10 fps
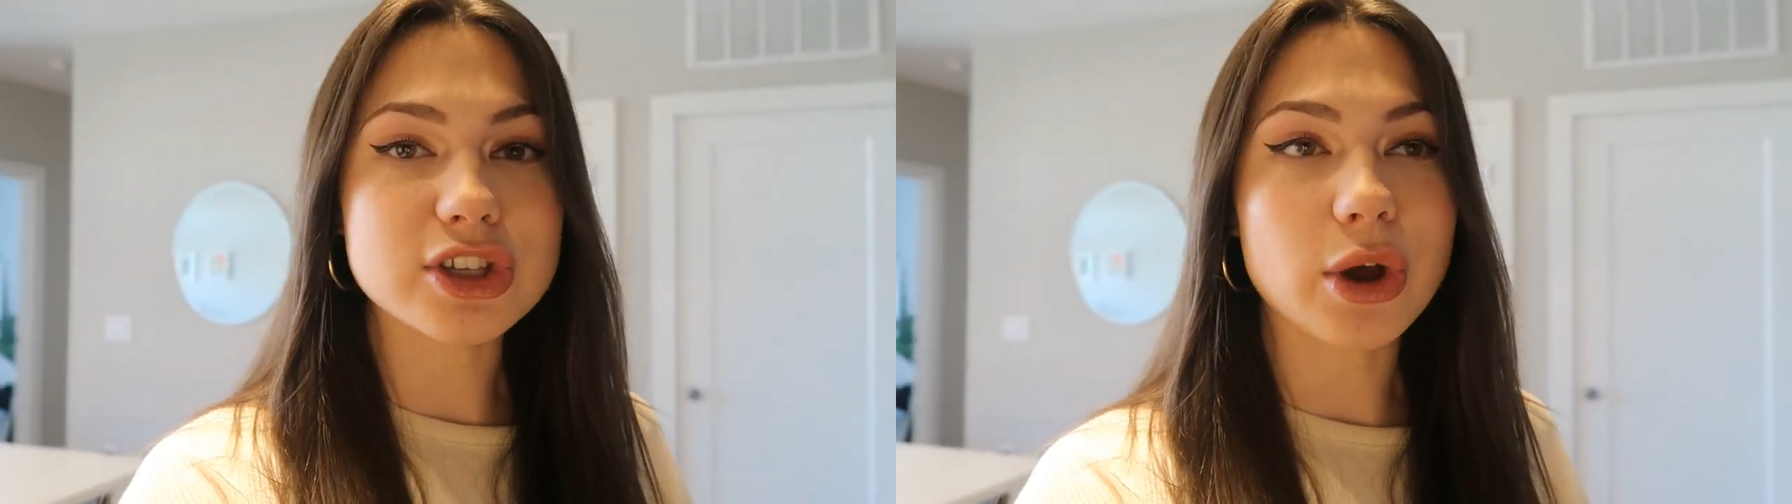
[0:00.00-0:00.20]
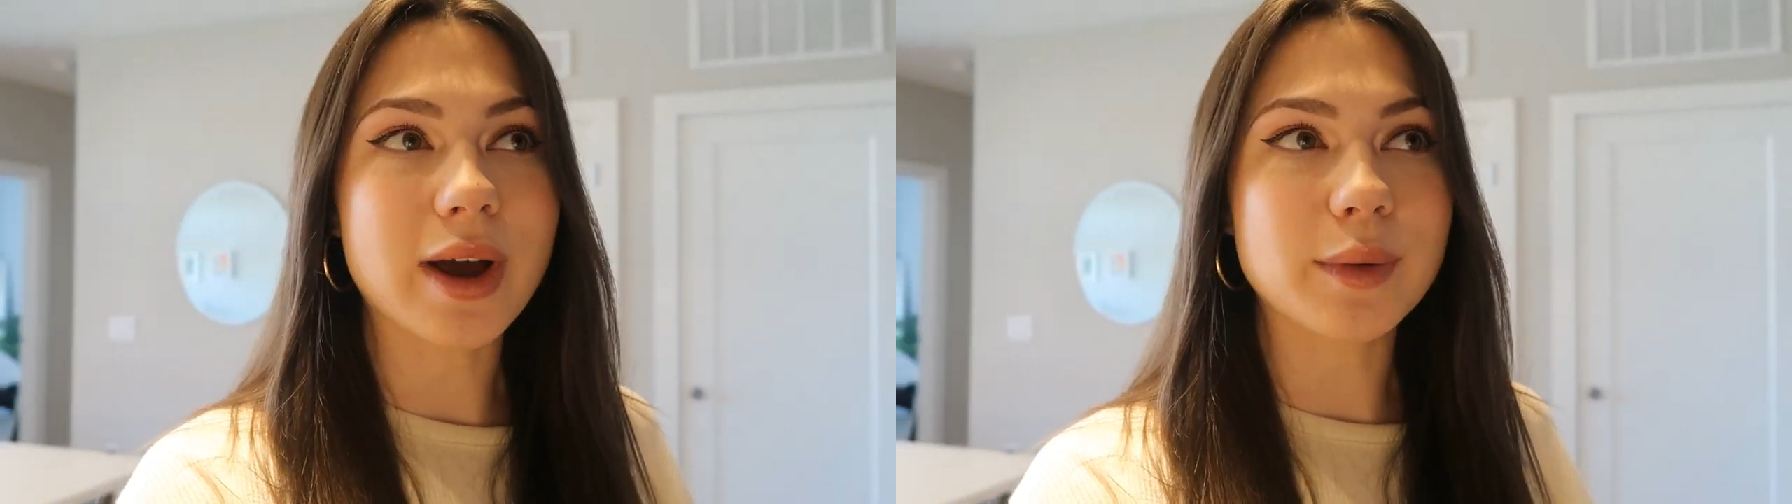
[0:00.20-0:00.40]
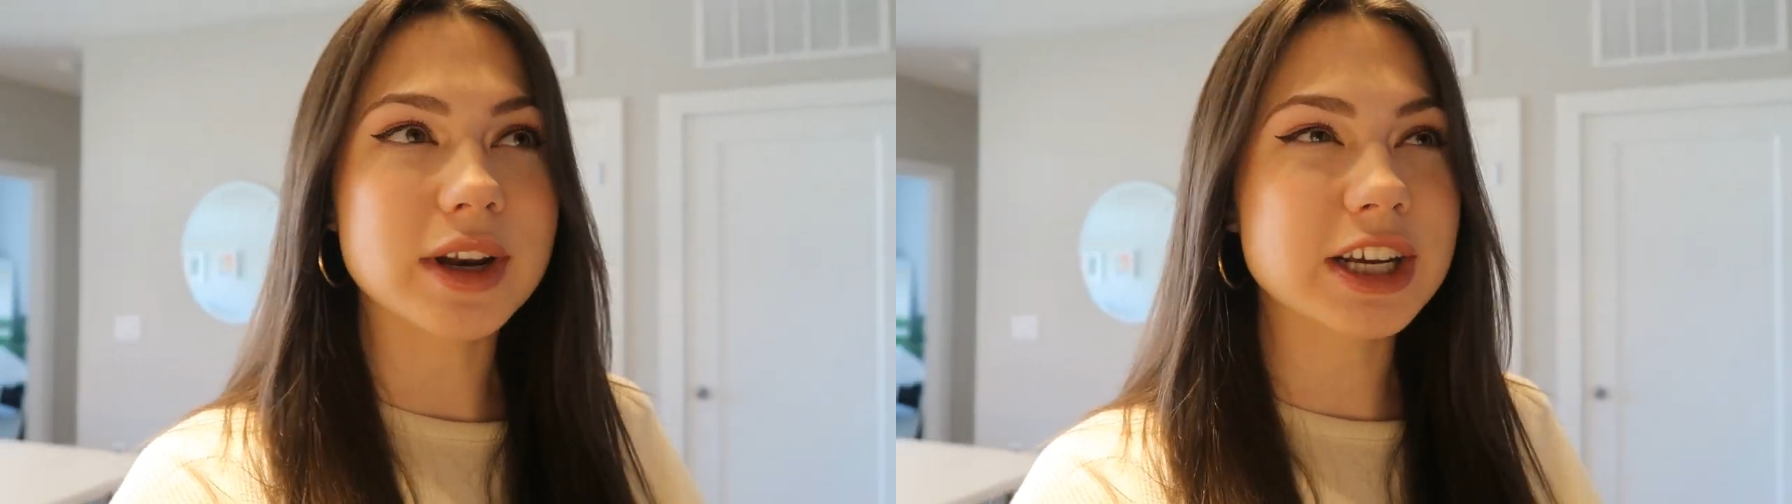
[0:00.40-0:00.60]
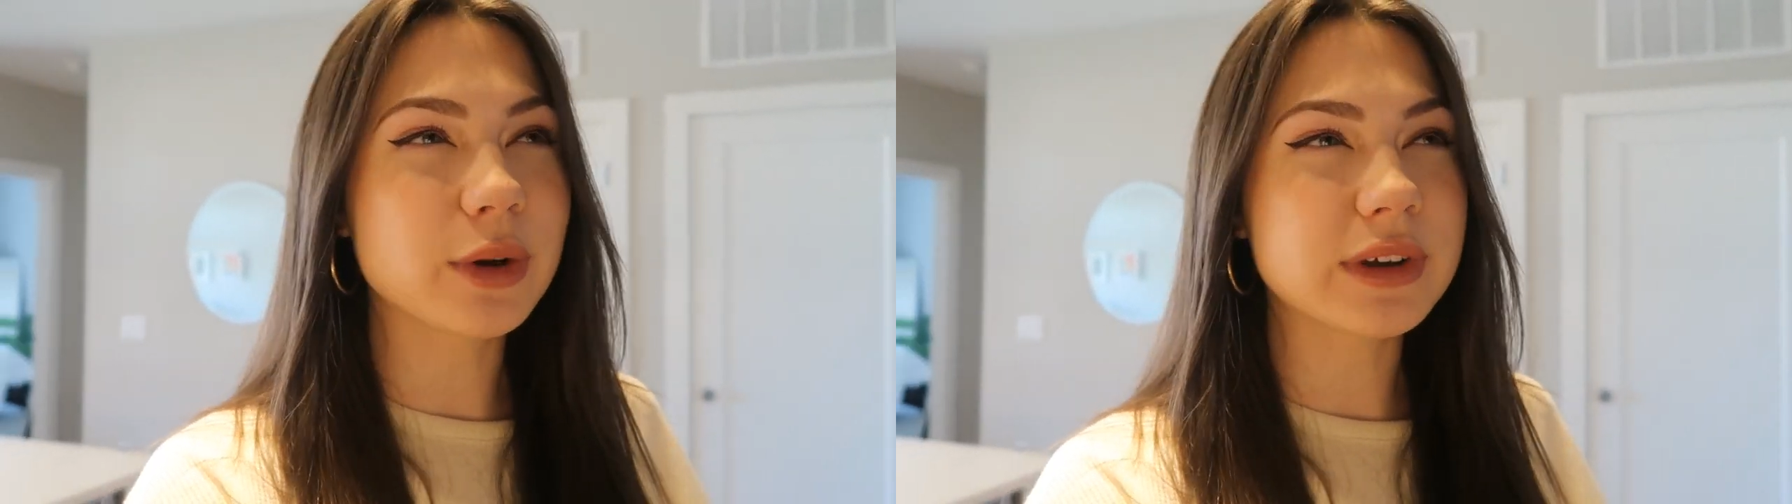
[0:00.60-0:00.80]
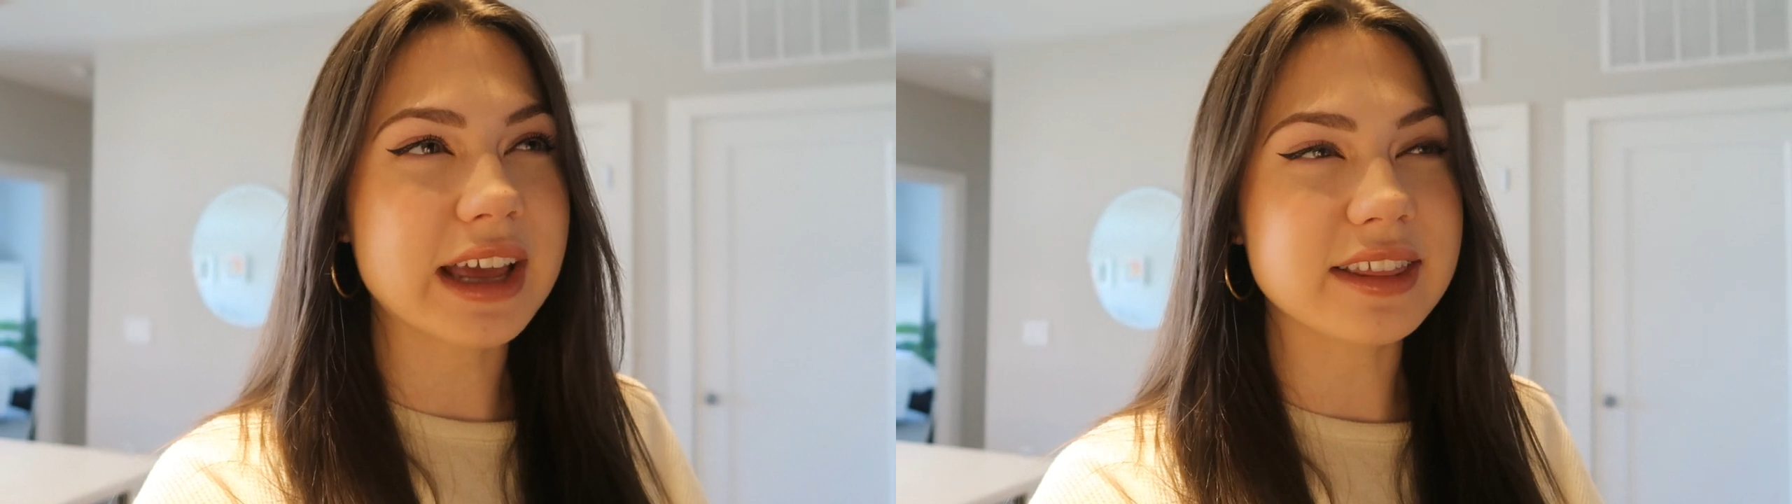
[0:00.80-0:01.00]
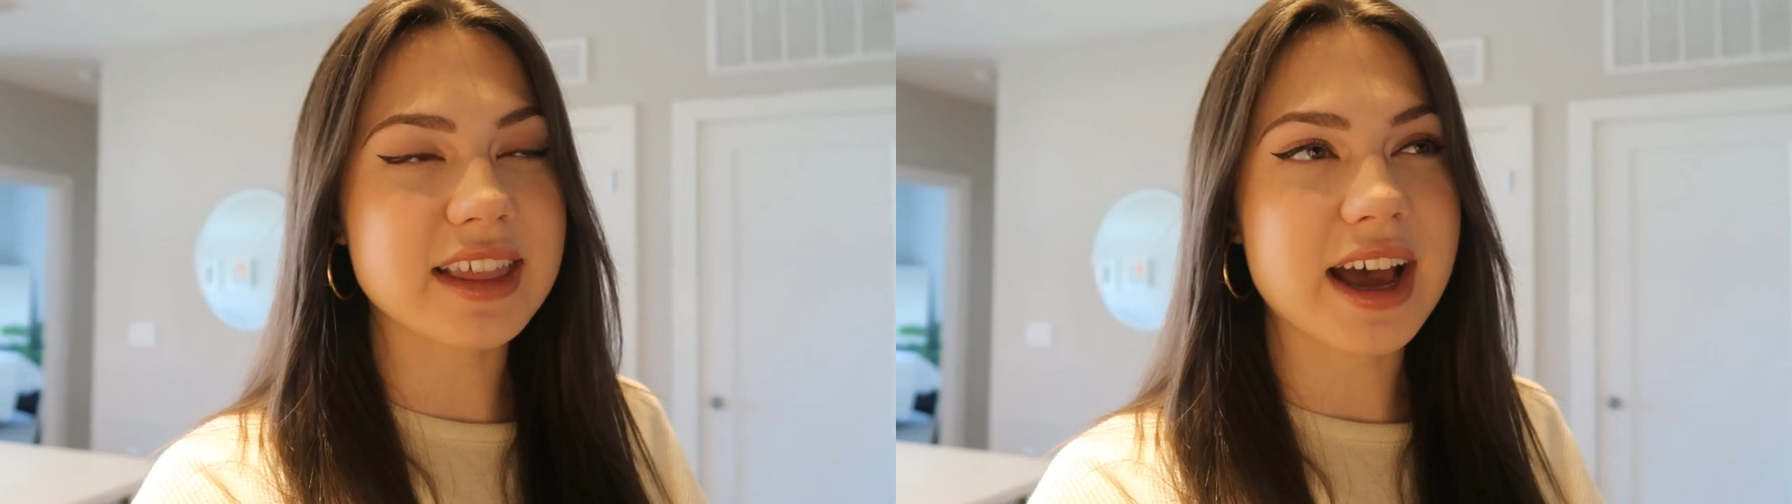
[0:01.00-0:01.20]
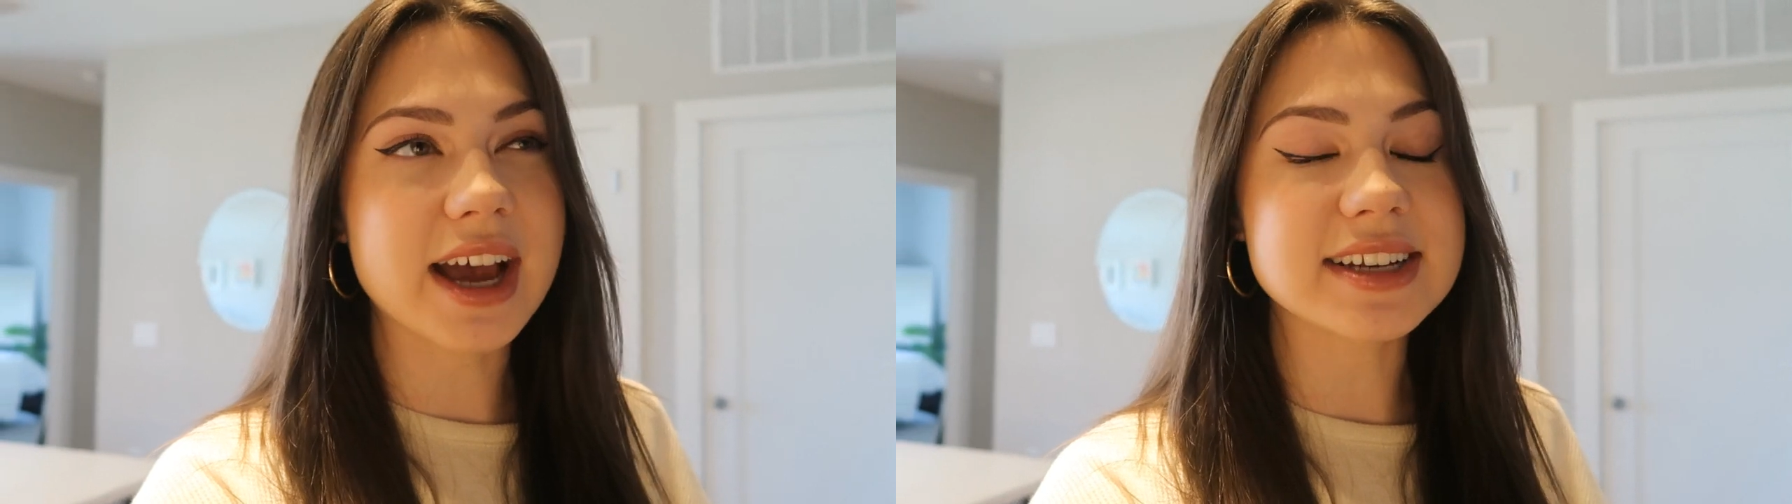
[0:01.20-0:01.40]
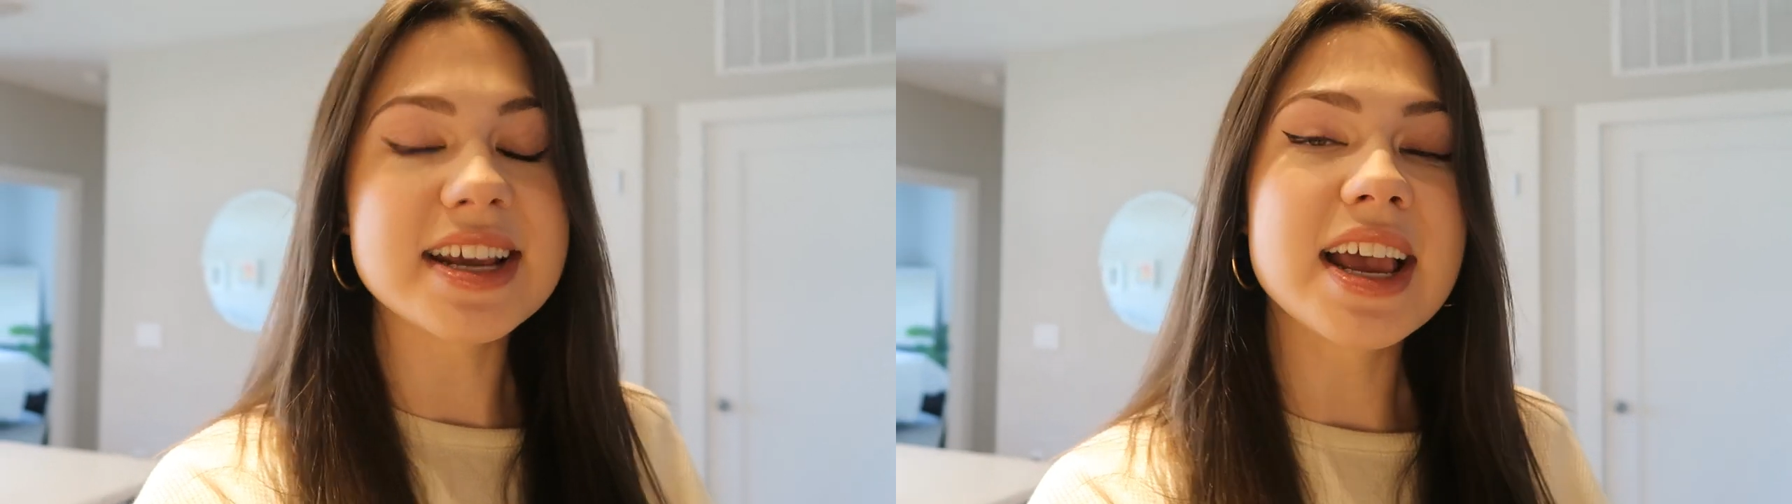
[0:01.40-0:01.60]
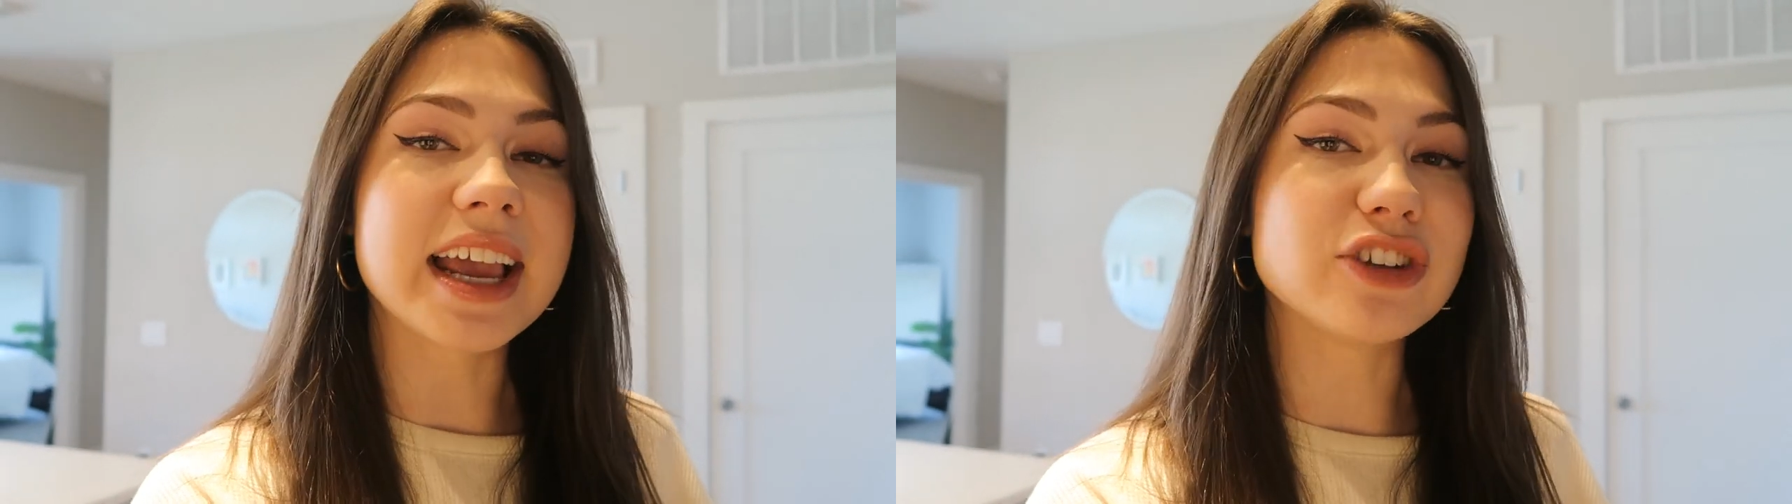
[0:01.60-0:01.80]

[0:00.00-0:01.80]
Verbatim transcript: so I want to go get that